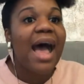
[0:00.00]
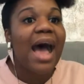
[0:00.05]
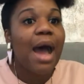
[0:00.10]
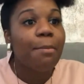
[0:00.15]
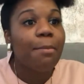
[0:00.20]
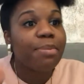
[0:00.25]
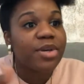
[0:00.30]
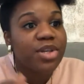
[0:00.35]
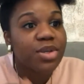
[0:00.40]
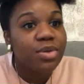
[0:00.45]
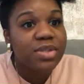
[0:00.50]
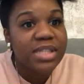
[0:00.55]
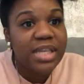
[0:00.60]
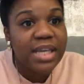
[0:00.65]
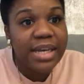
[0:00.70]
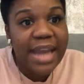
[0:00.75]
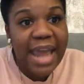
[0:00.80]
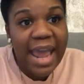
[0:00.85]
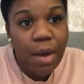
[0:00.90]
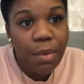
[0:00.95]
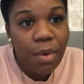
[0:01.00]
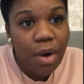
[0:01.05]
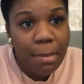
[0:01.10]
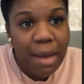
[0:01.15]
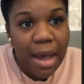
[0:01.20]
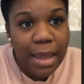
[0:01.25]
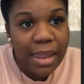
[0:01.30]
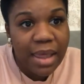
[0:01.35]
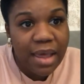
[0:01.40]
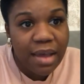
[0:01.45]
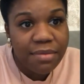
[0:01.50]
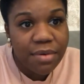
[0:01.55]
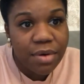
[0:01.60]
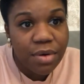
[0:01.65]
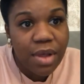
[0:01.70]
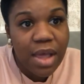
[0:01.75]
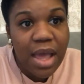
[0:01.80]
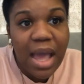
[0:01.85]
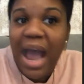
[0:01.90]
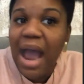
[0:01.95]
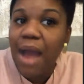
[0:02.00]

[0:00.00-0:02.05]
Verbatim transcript: I'm producing now on my level.